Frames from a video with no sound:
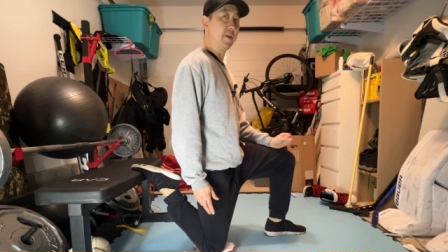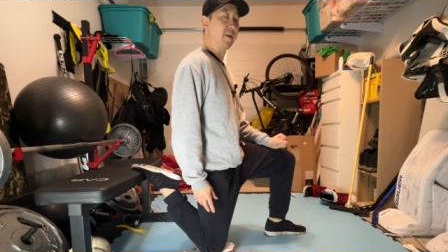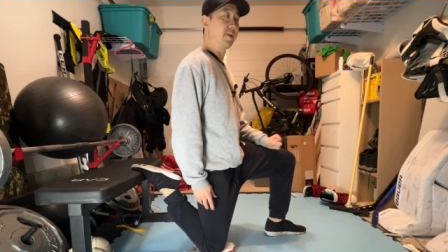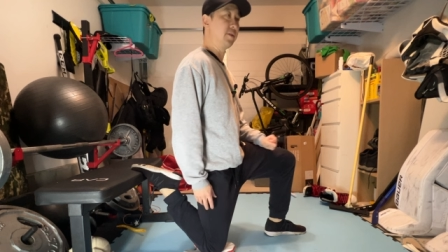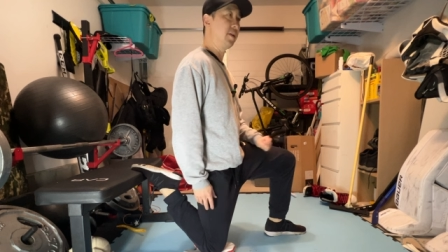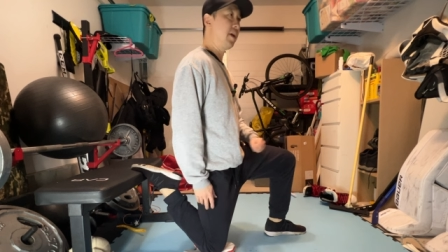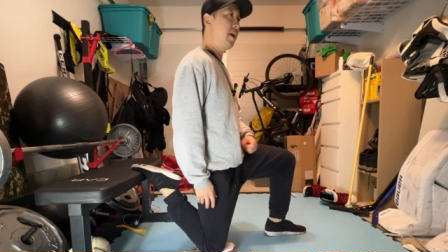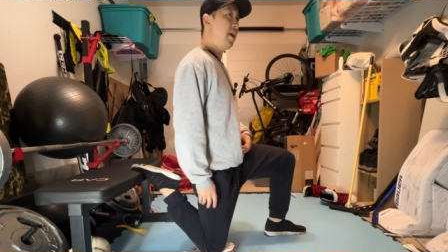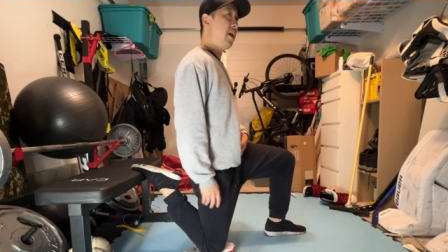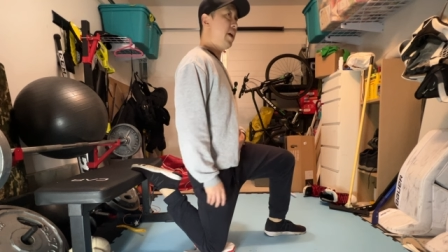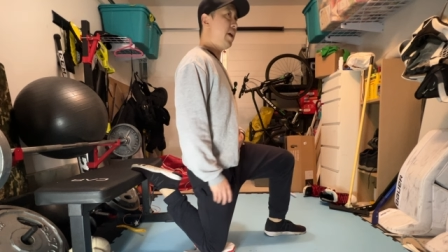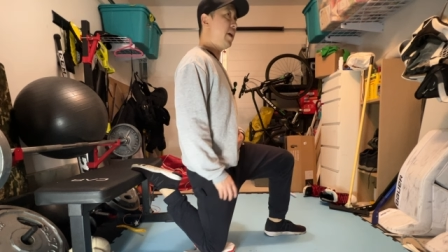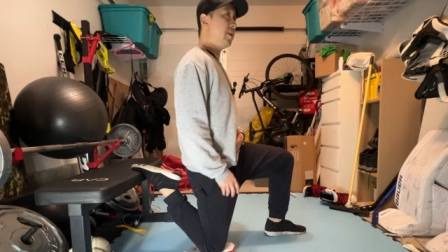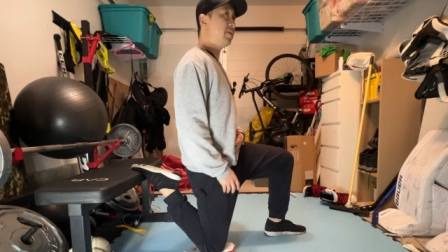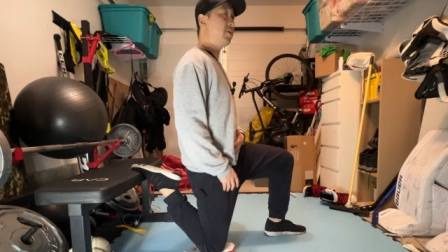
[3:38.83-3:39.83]
is,
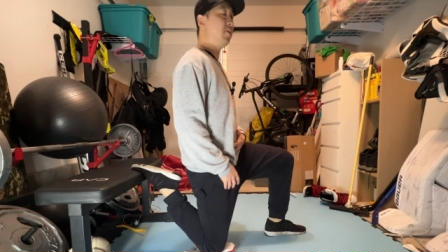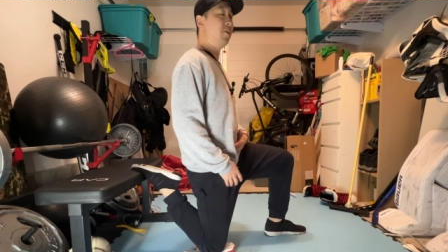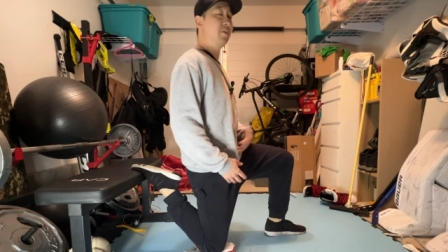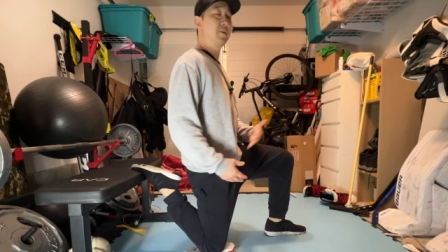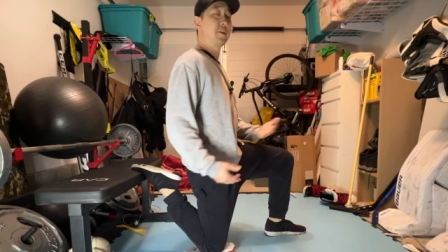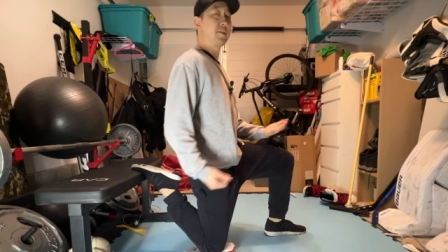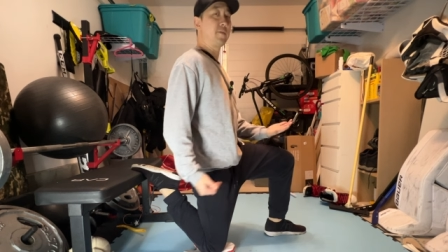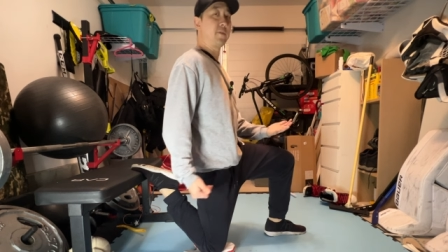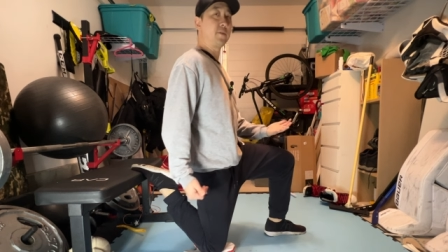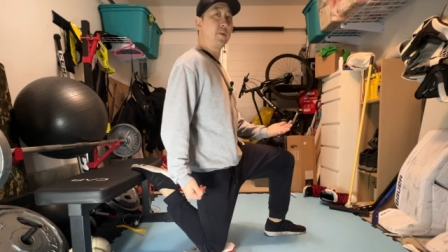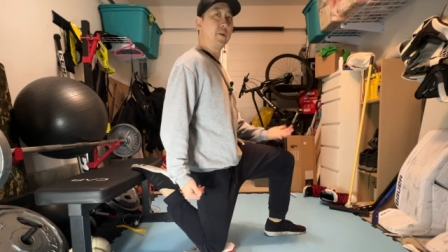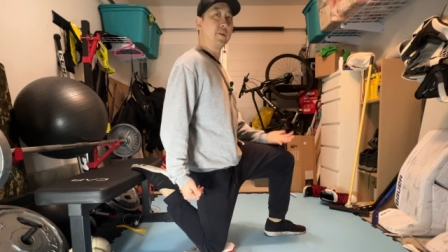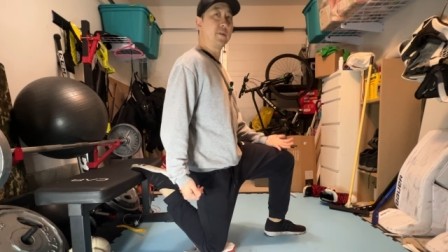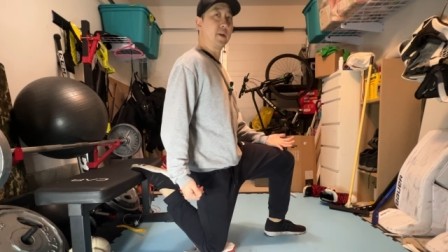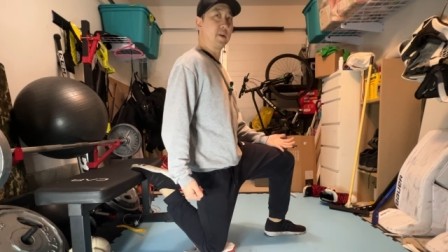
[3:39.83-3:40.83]
hey, just hold this for
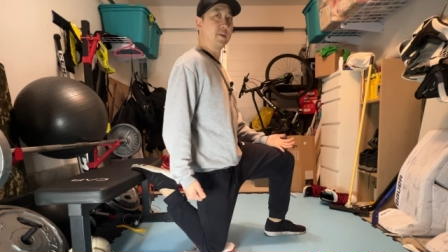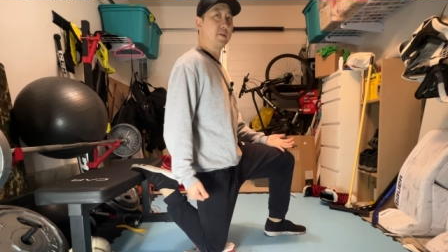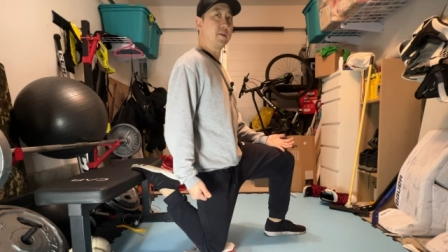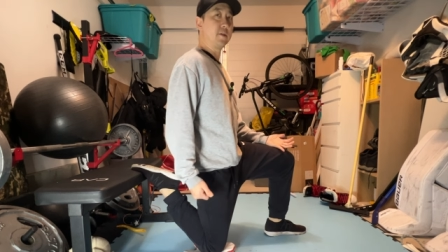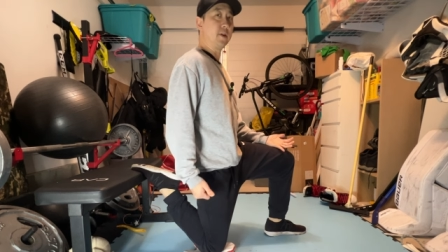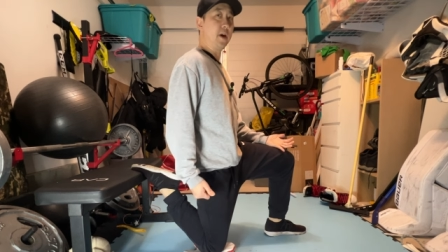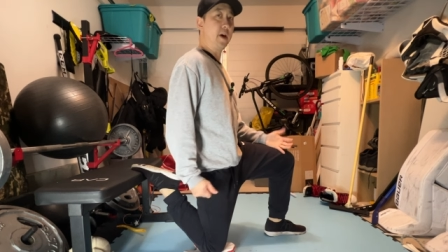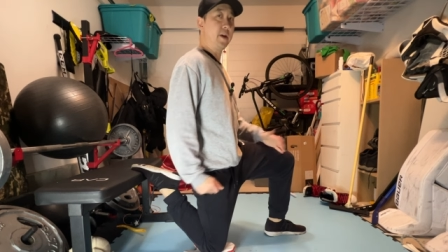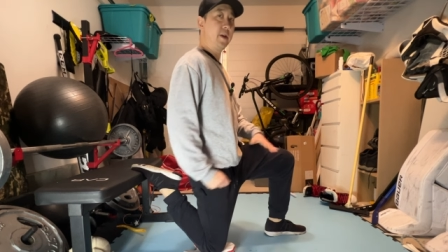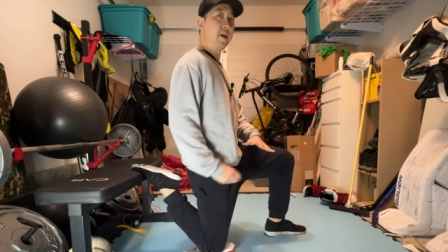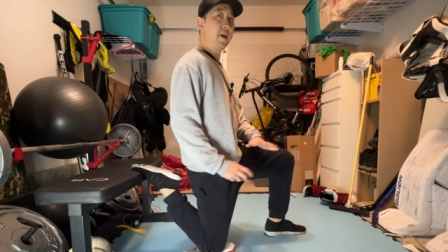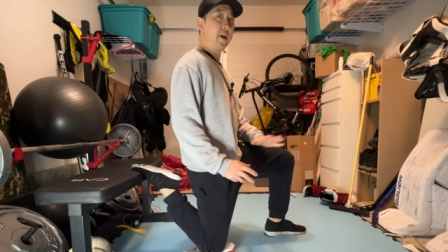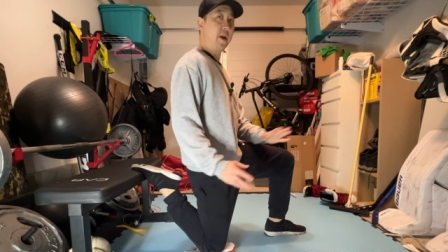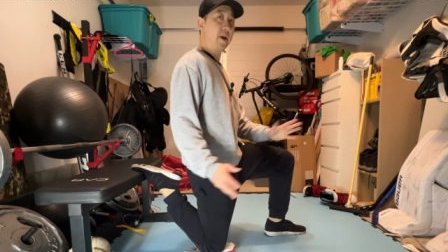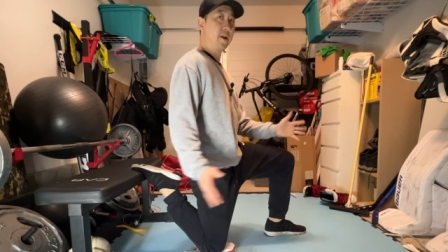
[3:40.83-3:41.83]
30 seconds aside,
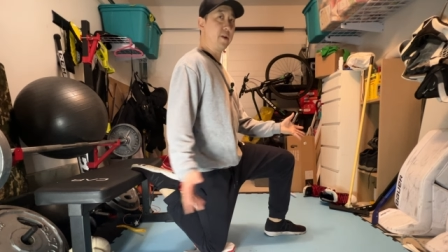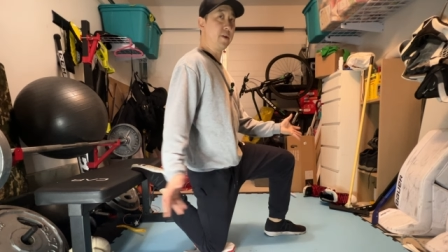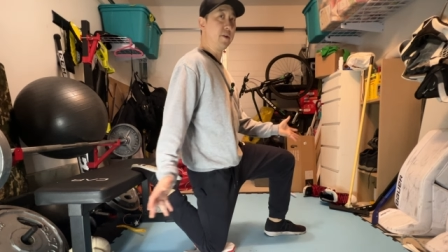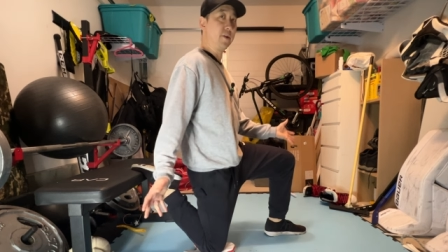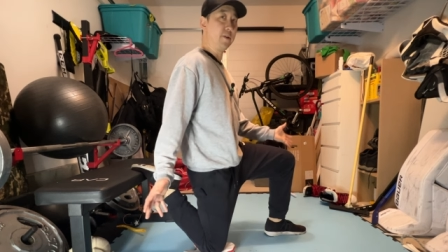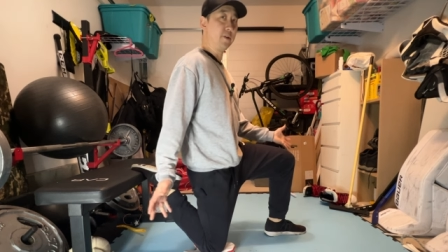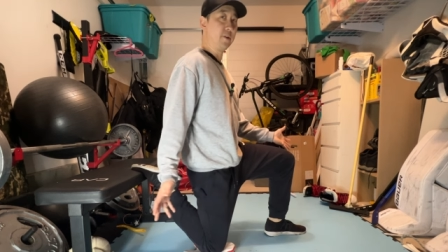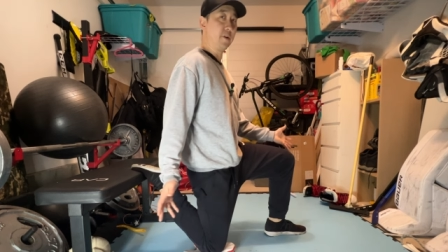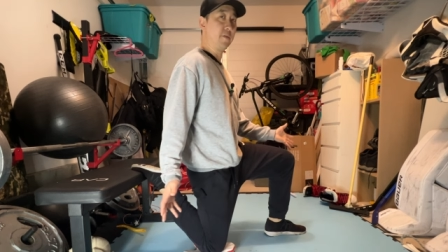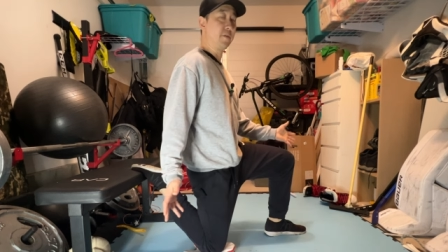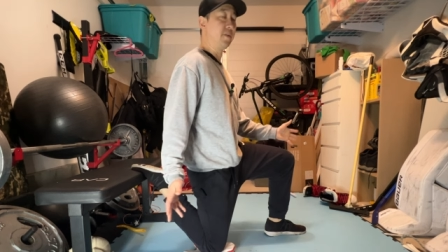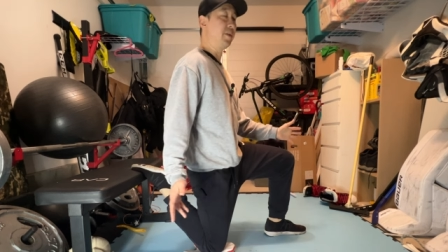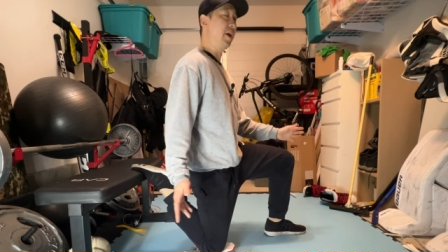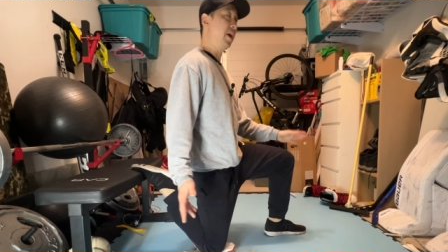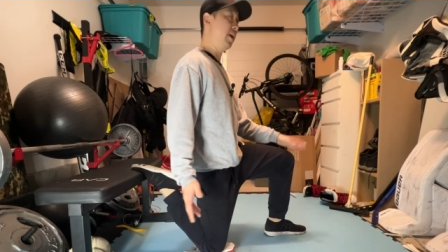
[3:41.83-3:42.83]
and you're good to go for the
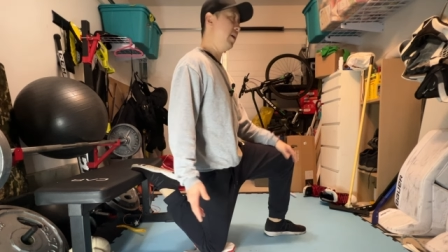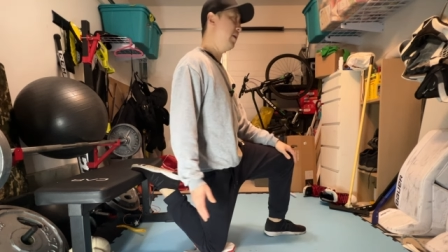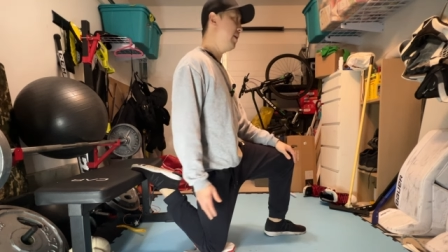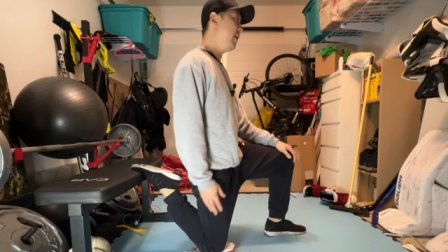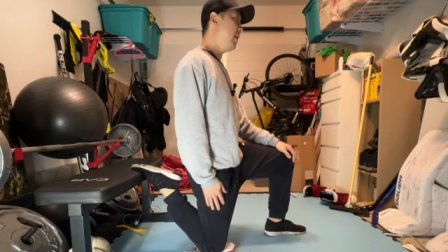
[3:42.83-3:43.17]
day.